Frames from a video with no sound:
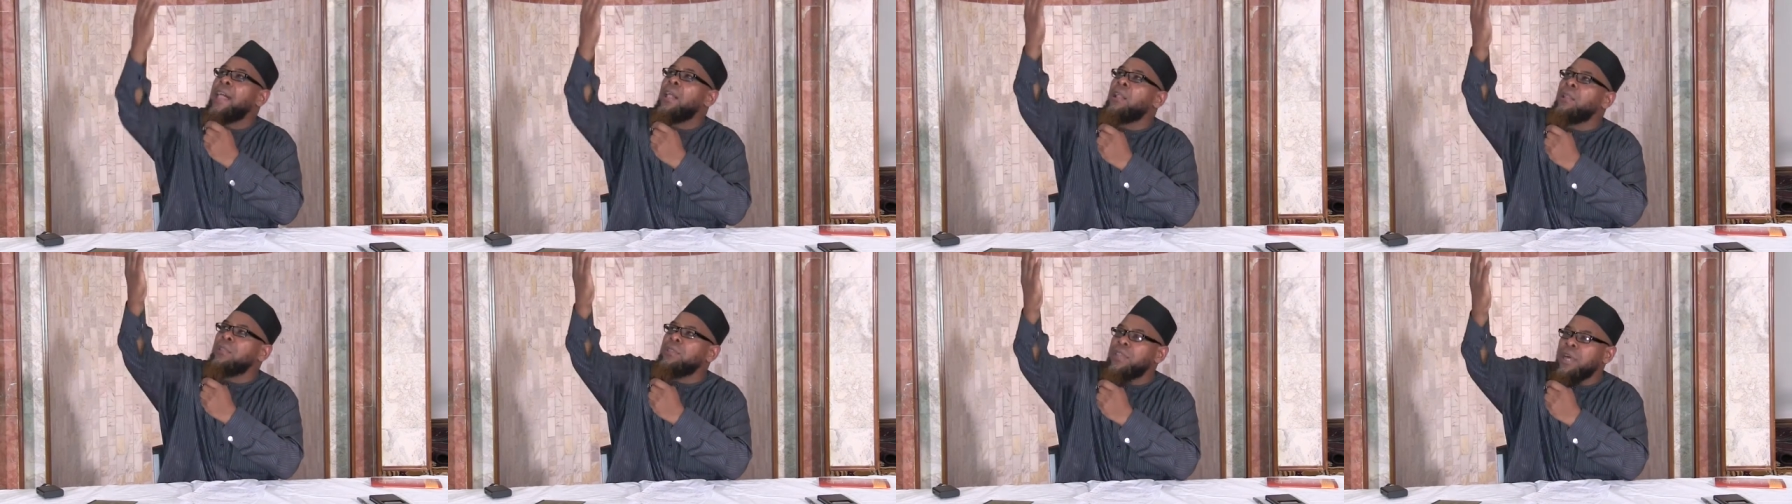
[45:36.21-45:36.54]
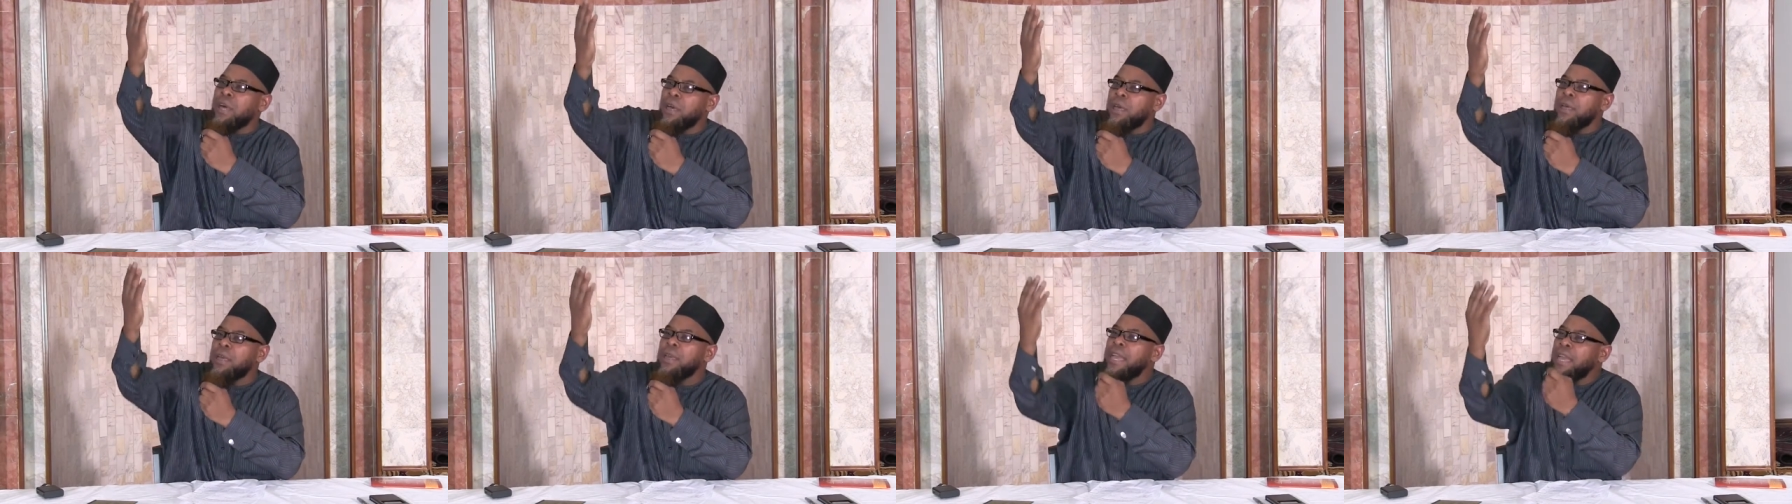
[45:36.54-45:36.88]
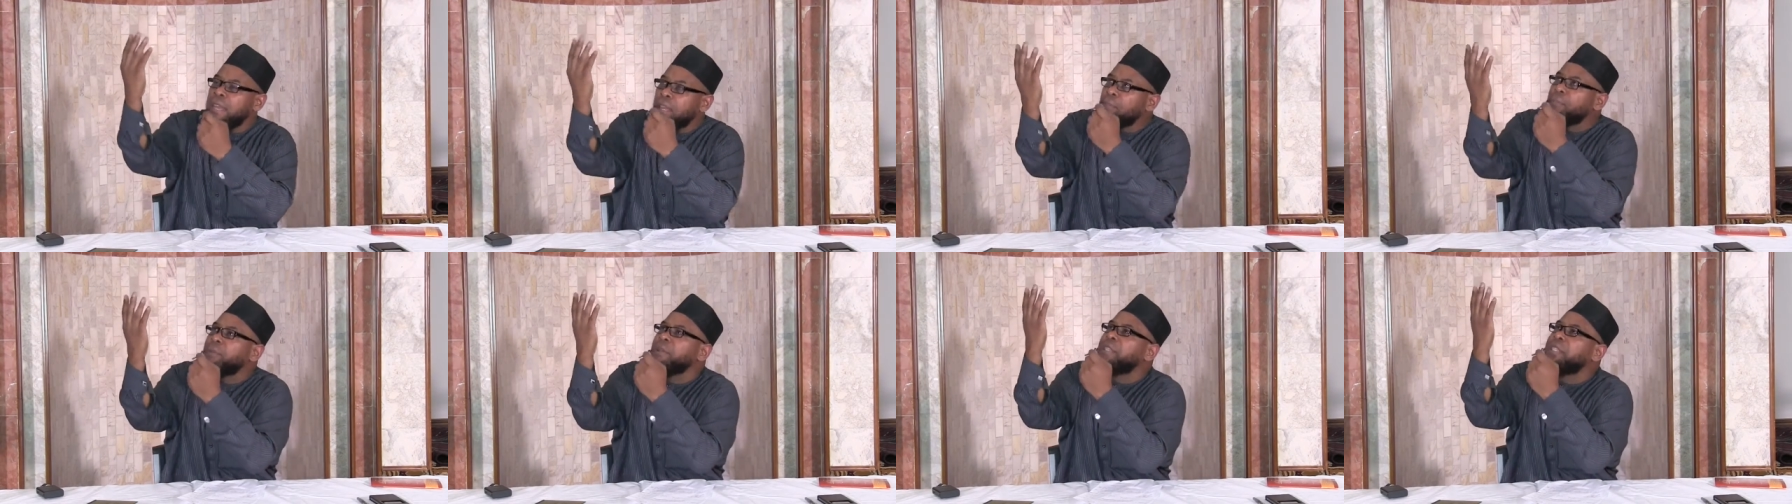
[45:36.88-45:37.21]
elder
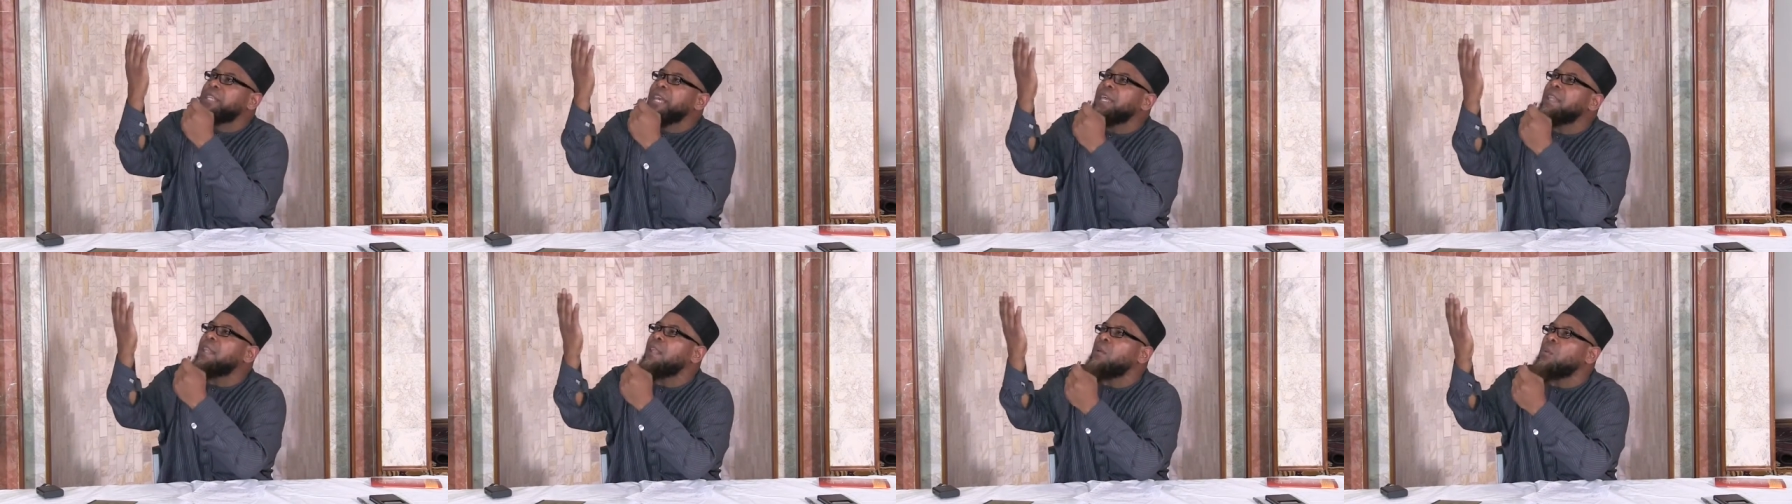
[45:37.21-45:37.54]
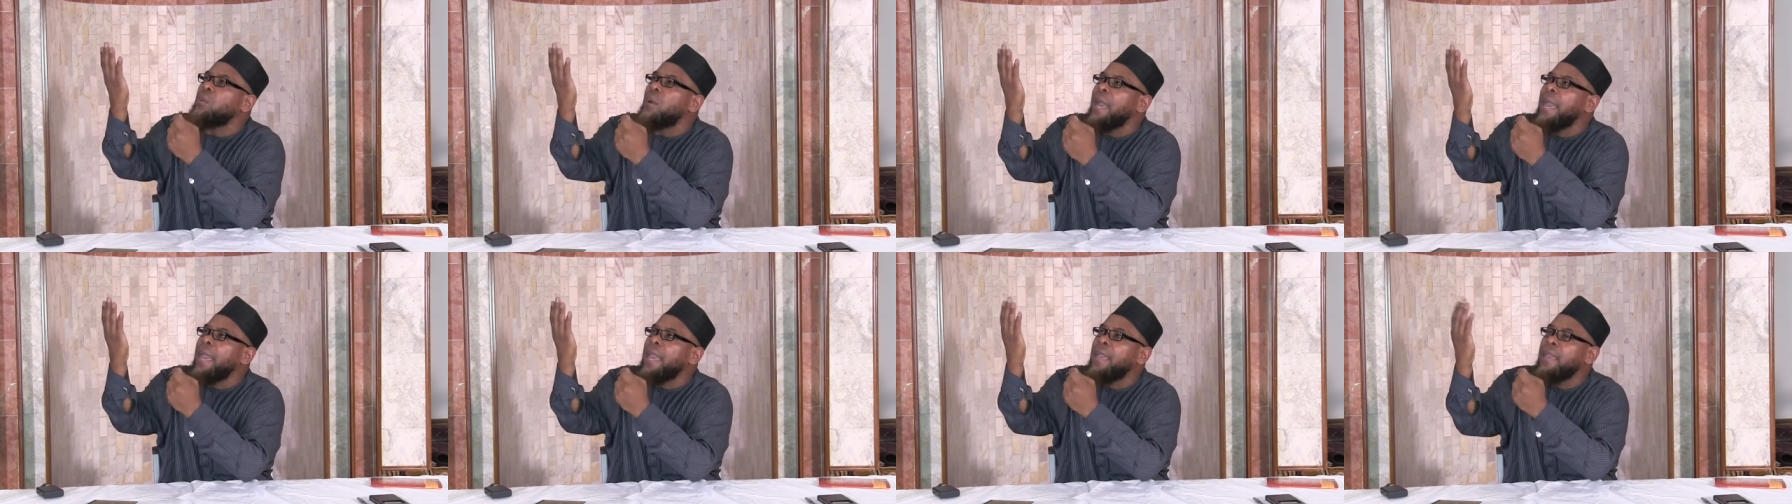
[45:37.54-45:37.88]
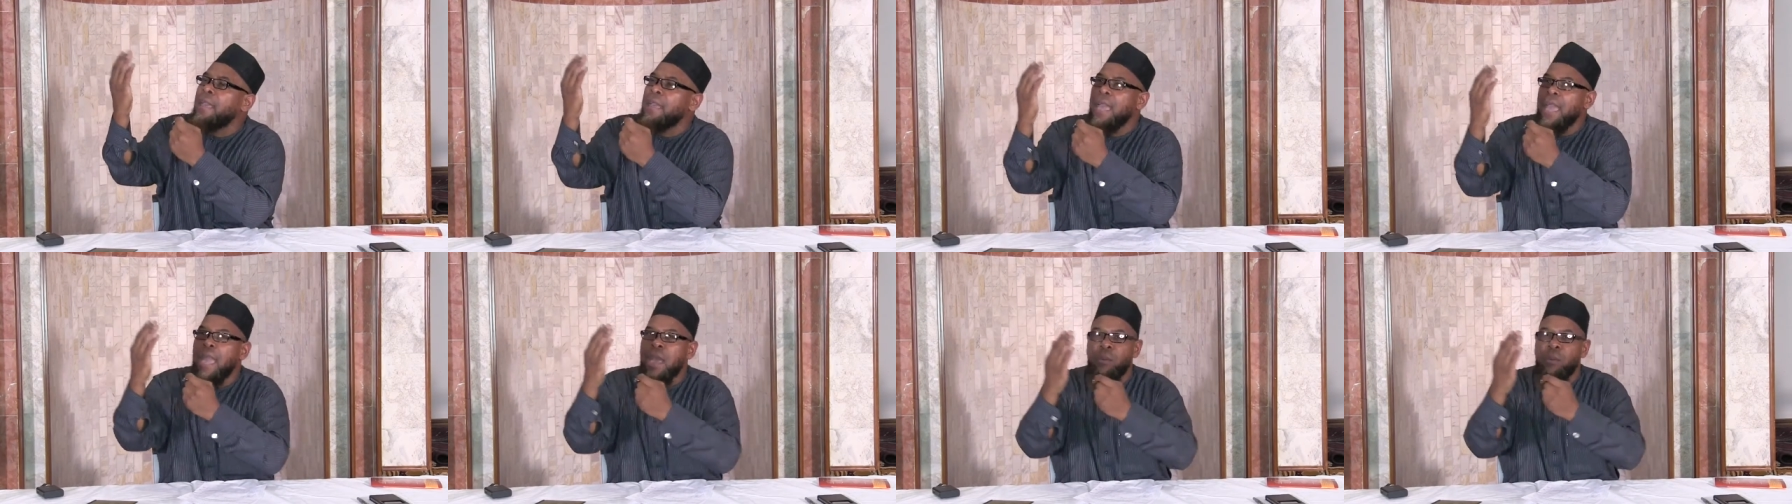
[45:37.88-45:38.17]
in a particular way,